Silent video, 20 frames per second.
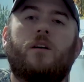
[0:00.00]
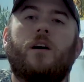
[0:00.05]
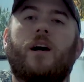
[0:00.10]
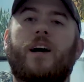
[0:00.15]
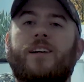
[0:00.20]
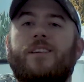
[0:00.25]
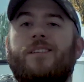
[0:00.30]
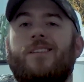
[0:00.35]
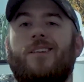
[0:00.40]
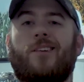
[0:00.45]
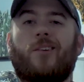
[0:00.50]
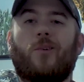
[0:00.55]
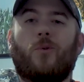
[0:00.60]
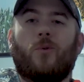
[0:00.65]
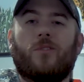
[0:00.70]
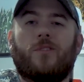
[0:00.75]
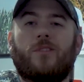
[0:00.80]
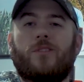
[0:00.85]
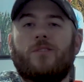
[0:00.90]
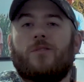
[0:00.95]
I accidentally
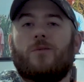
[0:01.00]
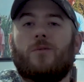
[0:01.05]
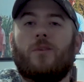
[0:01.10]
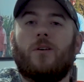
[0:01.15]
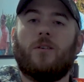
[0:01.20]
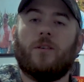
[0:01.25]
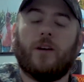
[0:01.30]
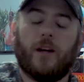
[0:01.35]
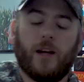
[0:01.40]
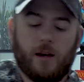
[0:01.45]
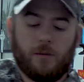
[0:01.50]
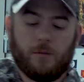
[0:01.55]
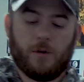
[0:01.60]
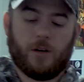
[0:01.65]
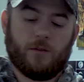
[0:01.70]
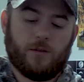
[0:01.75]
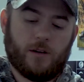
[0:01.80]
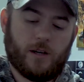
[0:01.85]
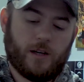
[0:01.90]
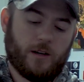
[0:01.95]
ordered this the wrong
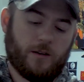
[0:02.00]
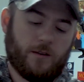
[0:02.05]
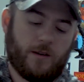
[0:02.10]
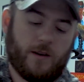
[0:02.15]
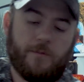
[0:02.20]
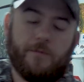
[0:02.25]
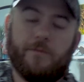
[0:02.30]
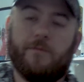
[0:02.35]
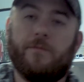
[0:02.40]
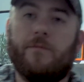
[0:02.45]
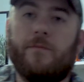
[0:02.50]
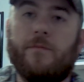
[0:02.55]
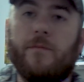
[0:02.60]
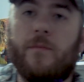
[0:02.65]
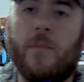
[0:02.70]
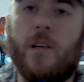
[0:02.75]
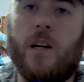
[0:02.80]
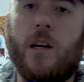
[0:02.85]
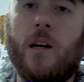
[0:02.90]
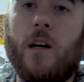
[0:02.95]
camo. I know
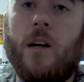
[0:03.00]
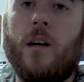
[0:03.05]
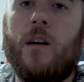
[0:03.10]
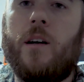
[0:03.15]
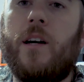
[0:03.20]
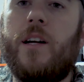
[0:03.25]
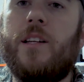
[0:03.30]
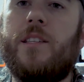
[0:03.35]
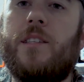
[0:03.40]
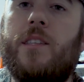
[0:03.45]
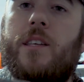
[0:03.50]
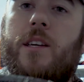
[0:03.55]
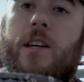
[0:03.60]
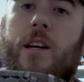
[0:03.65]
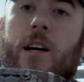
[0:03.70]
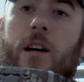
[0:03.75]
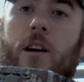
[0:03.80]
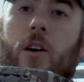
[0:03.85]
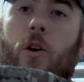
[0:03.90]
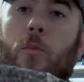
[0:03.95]
it's
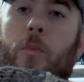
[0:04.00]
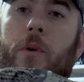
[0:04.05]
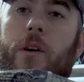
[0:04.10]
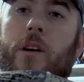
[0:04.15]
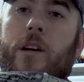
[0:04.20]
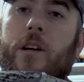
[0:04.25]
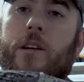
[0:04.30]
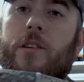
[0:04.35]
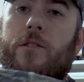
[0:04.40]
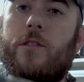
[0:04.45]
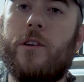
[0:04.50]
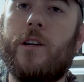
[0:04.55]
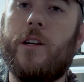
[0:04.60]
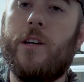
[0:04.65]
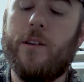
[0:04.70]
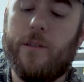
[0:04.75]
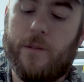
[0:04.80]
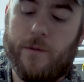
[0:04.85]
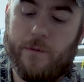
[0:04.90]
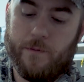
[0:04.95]
the open country,
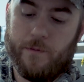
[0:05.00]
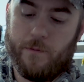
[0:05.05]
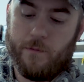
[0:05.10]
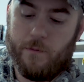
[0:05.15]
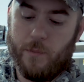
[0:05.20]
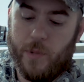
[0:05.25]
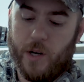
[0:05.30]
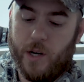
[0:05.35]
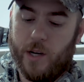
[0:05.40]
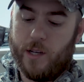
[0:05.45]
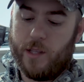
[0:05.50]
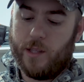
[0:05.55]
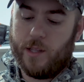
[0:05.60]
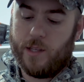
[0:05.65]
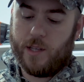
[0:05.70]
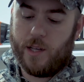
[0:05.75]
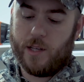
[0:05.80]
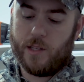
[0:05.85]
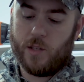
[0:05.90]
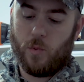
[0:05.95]
but
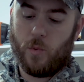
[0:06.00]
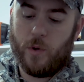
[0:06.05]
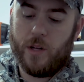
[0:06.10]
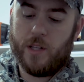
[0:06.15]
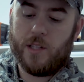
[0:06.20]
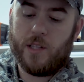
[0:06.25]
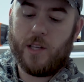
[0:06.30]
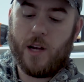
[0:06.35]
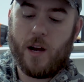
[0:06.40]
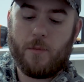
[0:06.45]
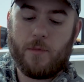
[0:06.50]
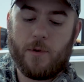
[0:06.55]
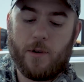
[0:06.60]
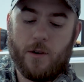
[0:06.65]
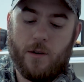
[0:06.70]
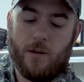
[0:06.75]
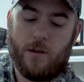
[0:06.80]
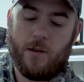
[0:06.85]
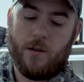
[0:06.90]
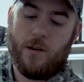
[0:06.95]
this has the wind
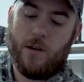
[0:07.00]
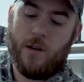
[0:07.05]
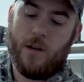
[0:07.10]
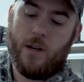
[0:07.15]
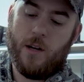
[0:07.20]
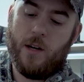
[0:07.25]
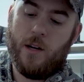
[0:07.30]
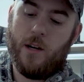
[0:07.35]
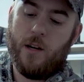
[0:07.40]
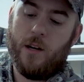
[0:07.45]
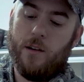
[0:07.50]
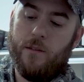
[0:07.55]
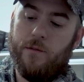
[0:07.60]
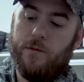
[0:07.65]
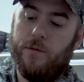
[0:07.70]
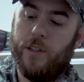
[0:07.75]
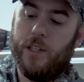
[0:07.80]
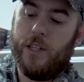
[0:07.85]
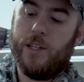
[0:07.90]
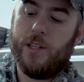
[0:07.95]
stopper
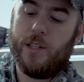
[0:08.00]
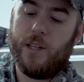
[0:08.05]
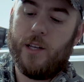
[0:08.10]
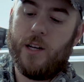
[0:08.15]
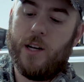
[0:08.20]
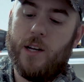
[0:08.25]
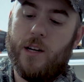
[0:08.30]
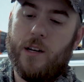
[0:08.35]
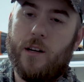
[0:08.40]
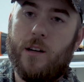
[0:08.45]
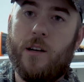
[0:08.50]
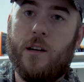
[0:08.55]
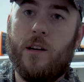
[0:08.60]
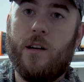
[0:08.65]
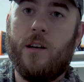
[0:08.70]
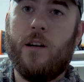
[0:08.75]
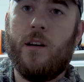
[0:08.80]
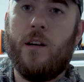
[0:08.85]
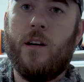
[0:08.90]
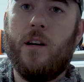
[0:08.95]
fleece in it.
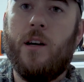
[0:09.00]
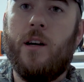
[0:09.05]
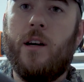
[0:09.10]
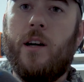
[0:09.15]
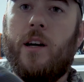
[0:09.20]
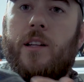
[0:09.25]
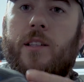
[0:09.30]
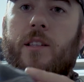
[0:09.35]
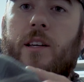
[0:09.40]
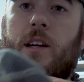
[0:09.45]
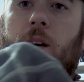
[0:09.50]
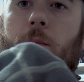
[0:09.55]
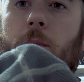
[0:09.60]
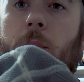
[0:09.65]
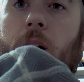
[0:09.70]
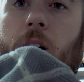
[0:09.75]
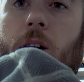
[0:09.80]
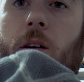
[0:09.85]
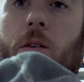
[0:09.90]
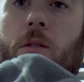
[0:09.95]
It's like a
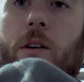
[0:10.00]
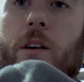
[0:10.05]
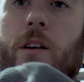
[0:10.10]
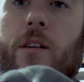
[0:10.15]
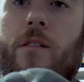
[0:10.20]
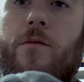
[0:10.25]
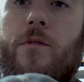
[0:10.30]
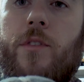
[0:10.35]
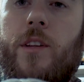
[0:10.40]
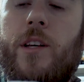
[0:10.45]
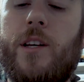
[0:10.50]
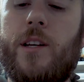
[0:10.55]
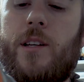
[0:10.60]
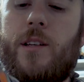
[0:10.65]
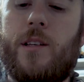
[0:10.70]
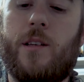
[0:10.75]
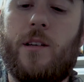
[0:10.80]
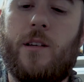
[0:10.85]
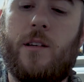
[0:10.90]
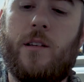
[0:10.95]
micro good
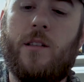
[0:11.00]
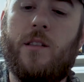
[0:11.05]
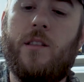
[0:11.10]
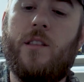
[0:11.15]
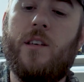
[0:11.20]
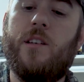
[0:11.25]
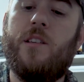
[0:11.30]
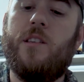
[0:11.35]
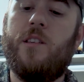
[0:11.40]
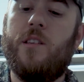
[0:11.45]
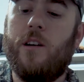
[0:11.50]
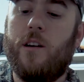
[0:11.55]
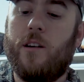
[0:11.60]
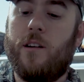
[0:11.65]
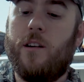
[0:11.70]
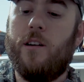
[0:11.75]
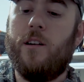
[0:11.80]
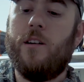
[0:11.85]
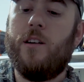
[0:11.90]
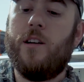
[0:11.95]
fleece. This
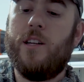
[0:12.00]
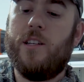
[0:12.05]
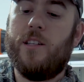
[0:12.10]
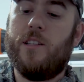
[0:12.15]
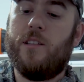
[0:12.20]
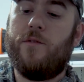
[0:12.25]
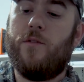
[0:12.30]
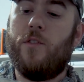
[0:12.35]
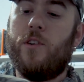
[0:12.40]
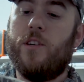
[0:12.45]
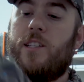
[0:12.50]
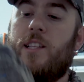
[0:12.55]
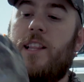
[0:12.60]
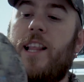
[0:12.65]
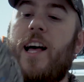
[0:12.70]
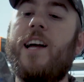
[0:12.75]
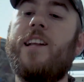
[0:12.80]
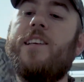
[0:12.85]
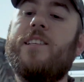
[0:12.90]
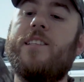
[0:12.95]
sucker is, for as
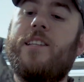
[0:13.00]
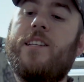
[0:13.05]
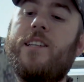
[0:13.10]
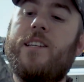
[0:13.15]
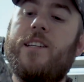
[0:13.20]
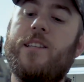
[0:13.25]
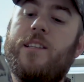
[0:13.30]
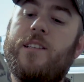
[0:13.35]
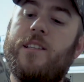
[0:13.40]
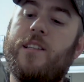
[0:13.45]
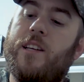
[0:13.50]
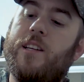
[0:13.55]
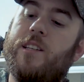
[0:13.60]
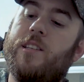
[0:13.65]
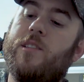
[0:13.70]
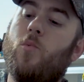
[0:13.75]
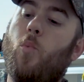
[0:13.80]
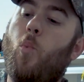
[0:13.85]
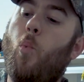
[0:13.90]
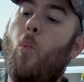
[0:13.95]
light as it
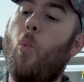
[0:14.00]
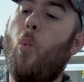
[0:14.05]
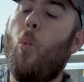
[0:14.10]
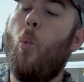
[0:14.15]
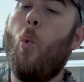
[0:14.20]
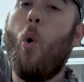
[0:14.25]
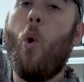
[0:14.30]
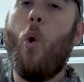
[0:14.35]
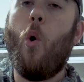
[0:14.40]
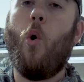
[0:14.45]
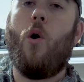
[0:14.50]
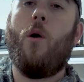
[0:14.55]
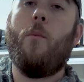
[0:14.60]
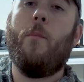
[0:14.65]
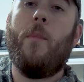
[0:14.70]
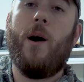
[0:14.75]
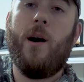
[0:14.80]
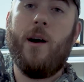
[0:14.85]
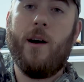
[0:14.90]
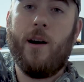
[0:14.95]
is
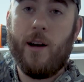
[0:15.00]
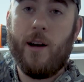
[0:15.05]
warm.